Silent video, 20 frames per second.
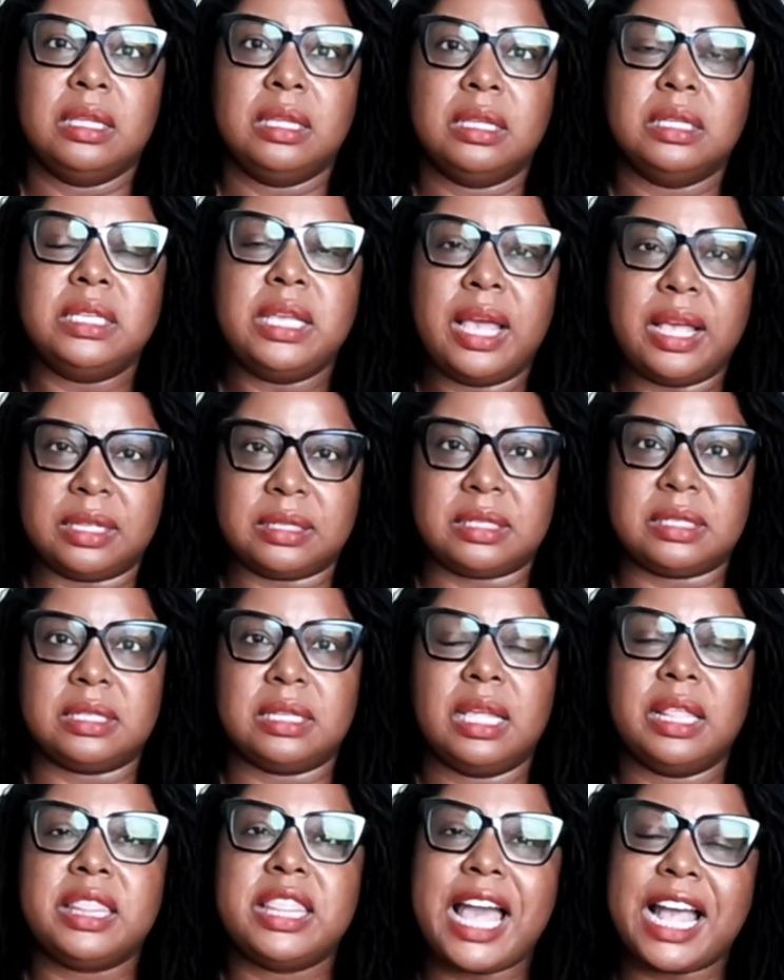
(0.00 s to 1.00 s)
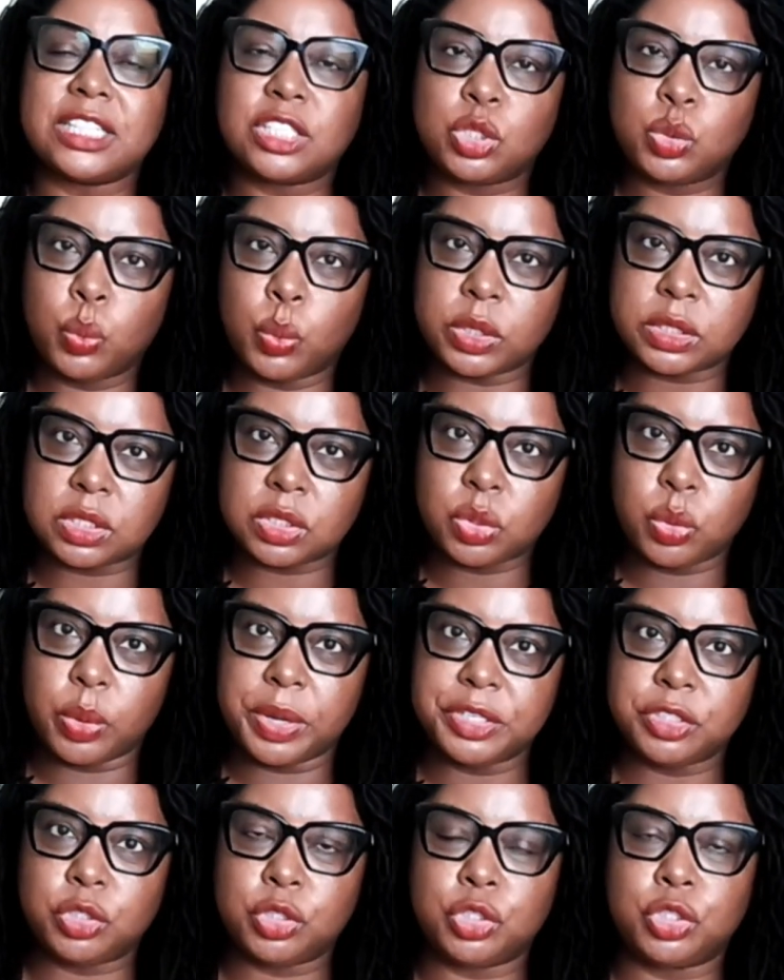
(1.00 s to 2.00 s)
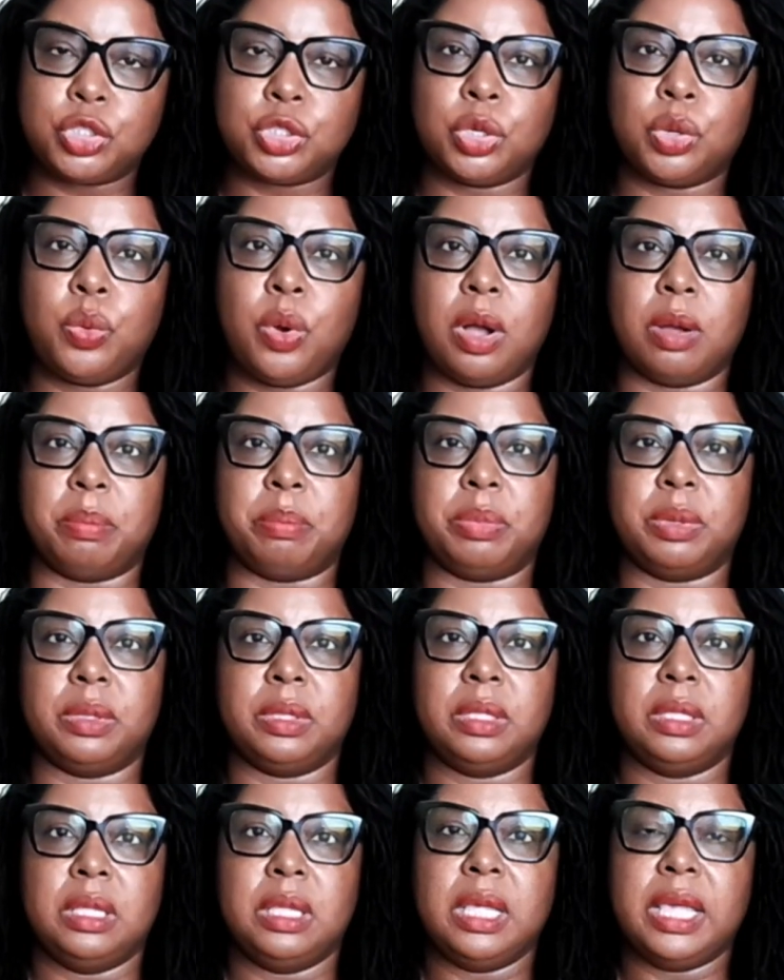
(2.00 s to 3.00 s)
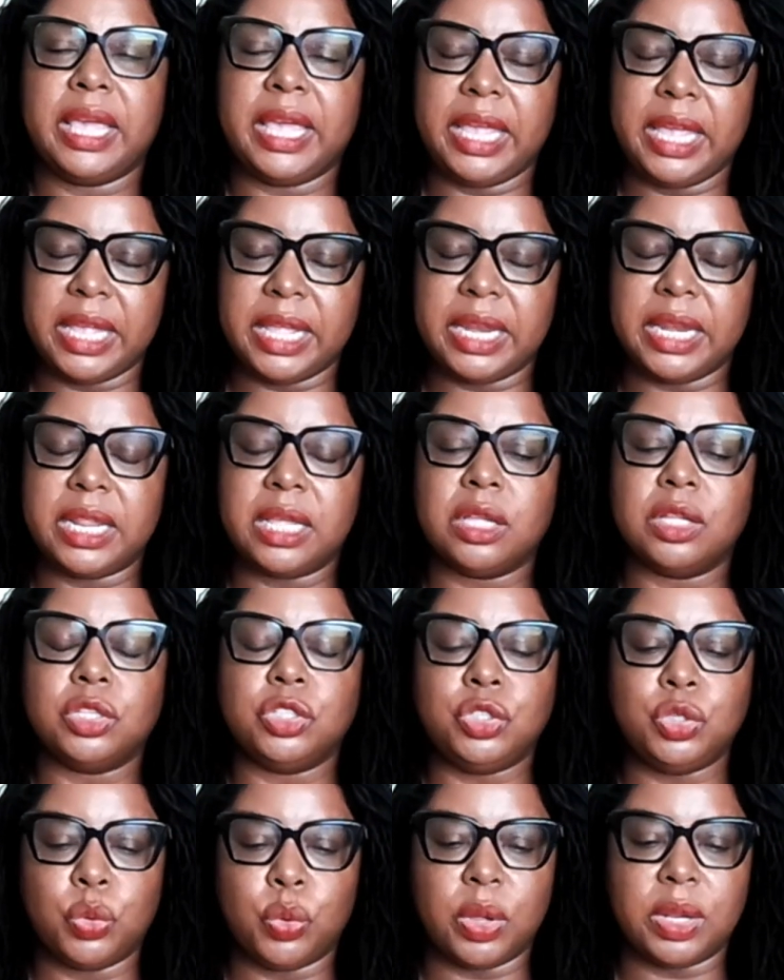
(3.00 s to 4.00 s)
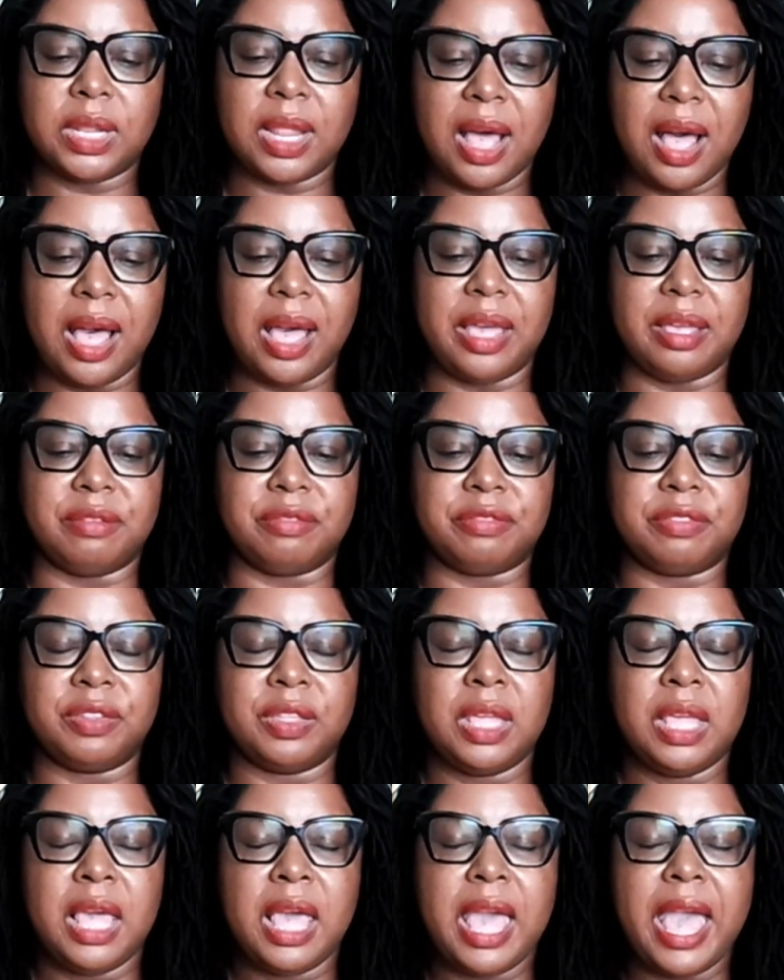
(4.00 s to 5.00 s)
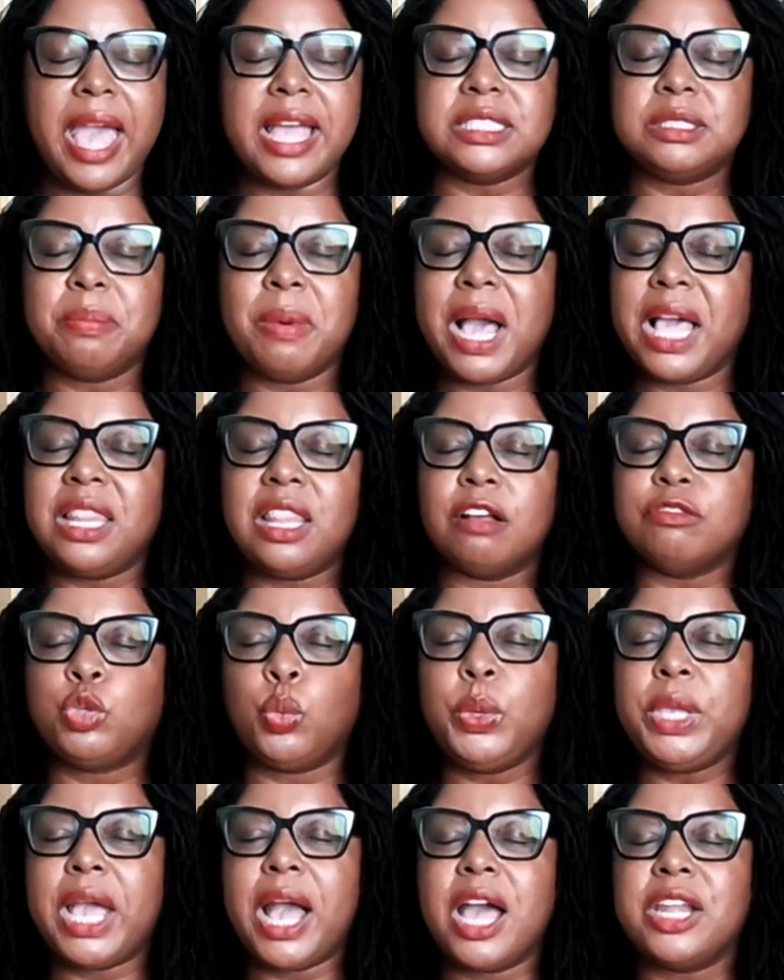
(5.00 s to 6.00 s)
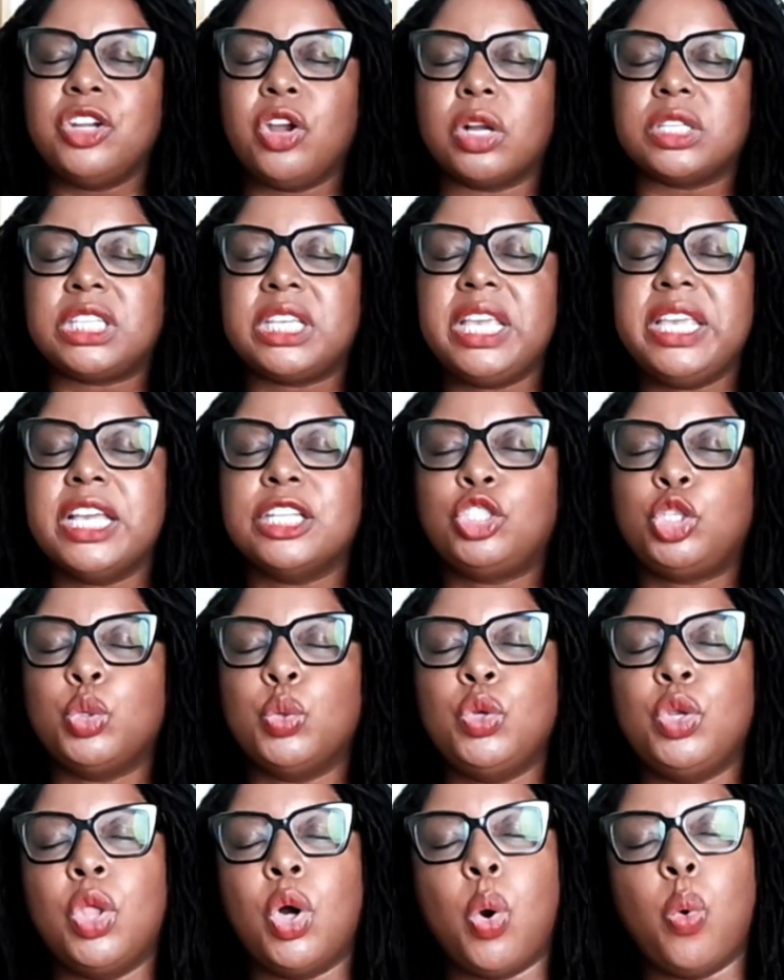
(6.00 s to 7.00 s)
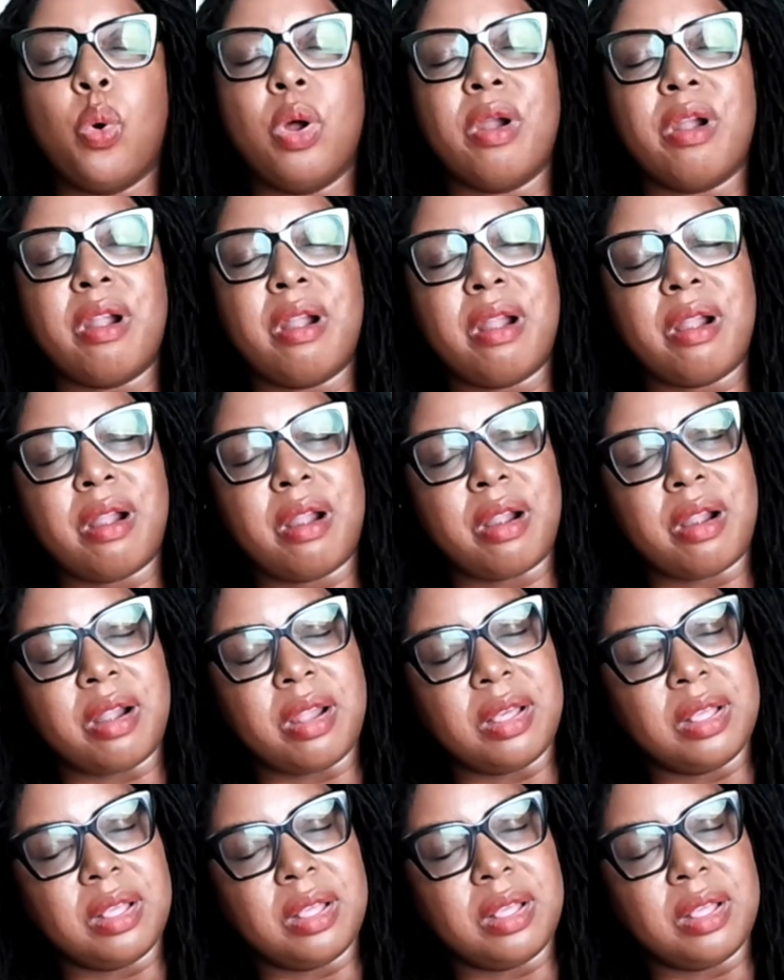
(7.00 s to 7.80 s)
Yes, that's what's going to show up in your life. And my loves, we are not here to lower